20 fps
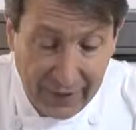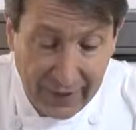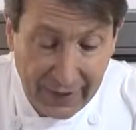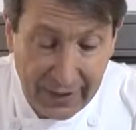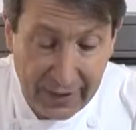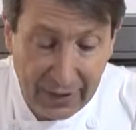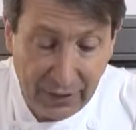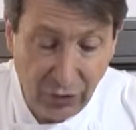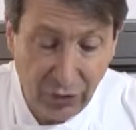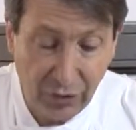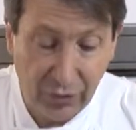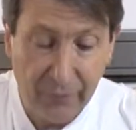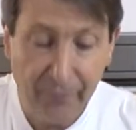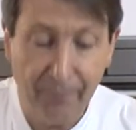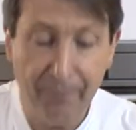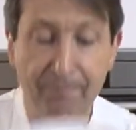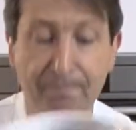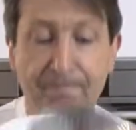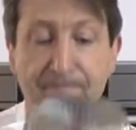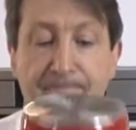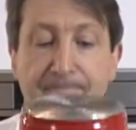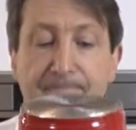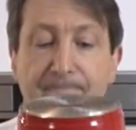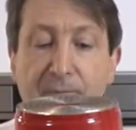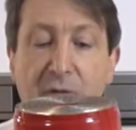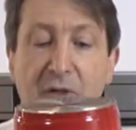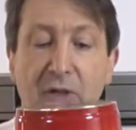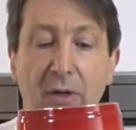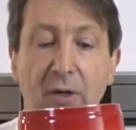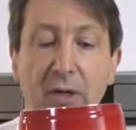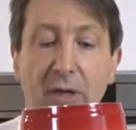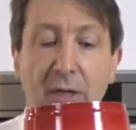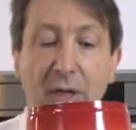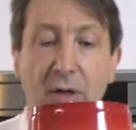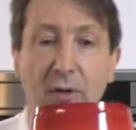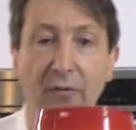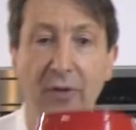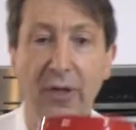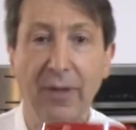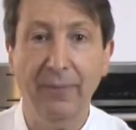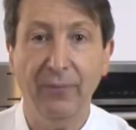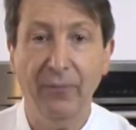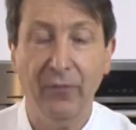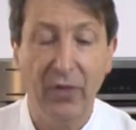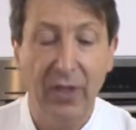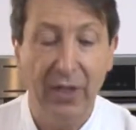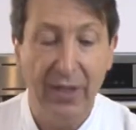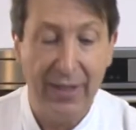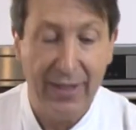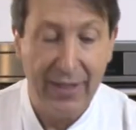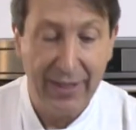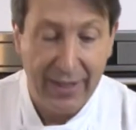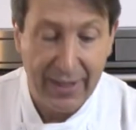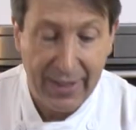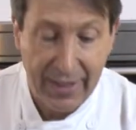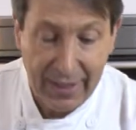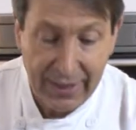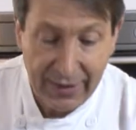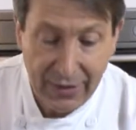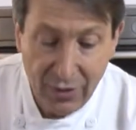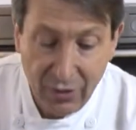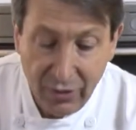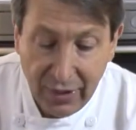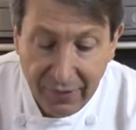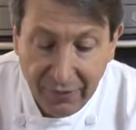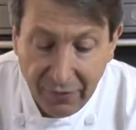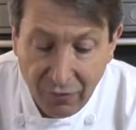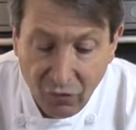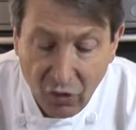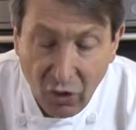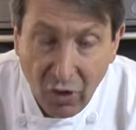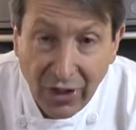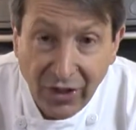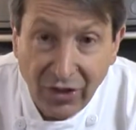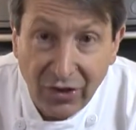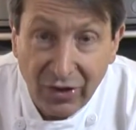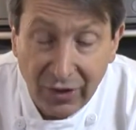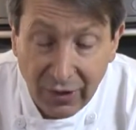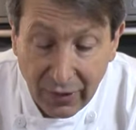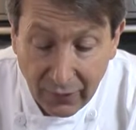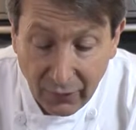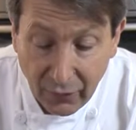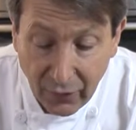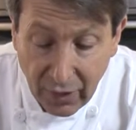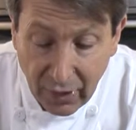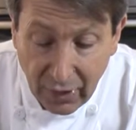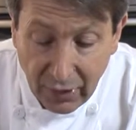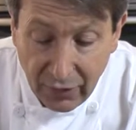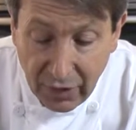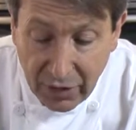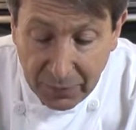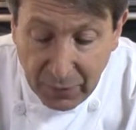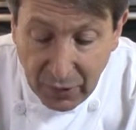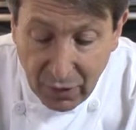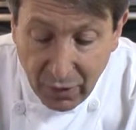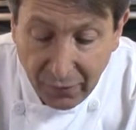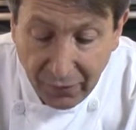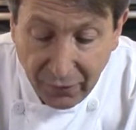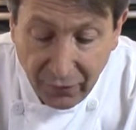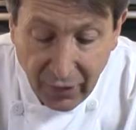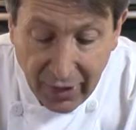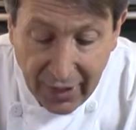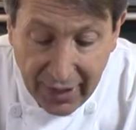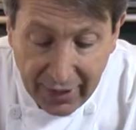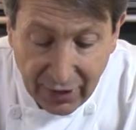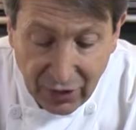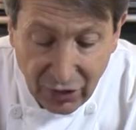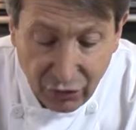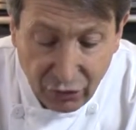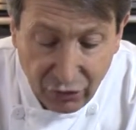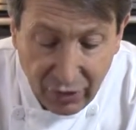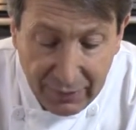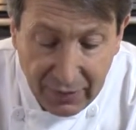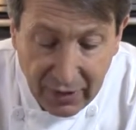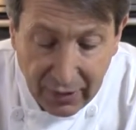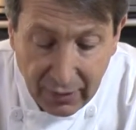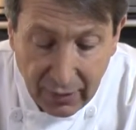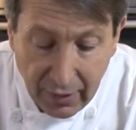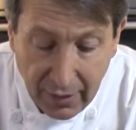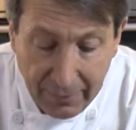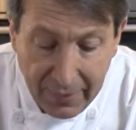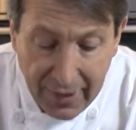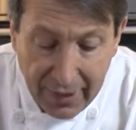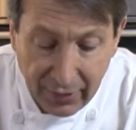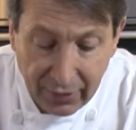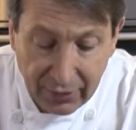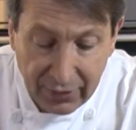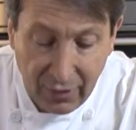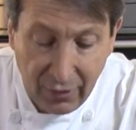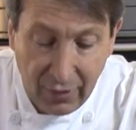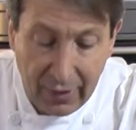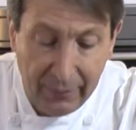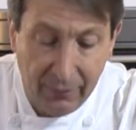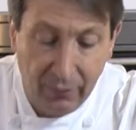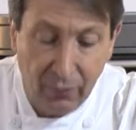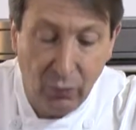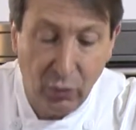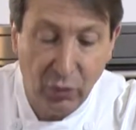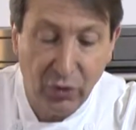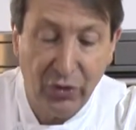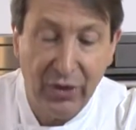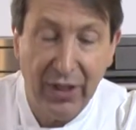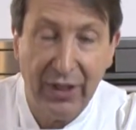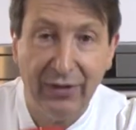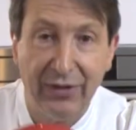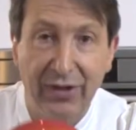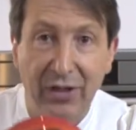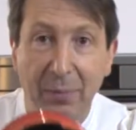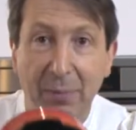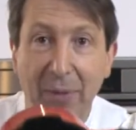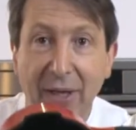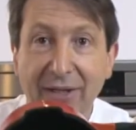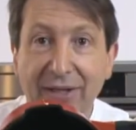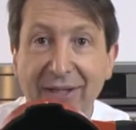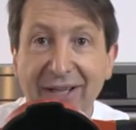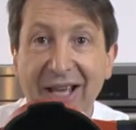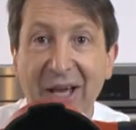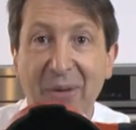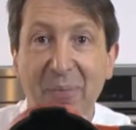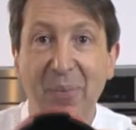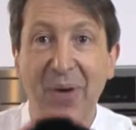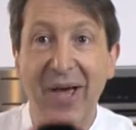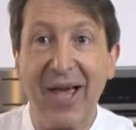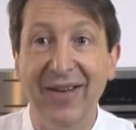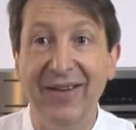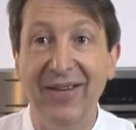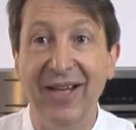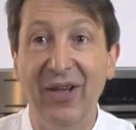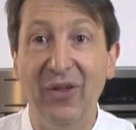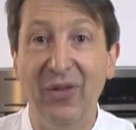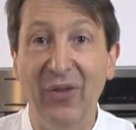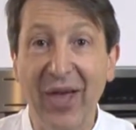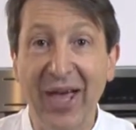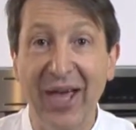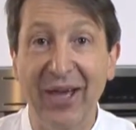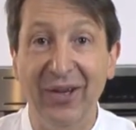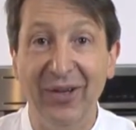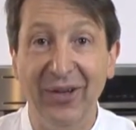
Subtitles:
it a nudge, turn it over, and not even rice that's been on for an extreme amount of time will stick to the base of that pan. Now that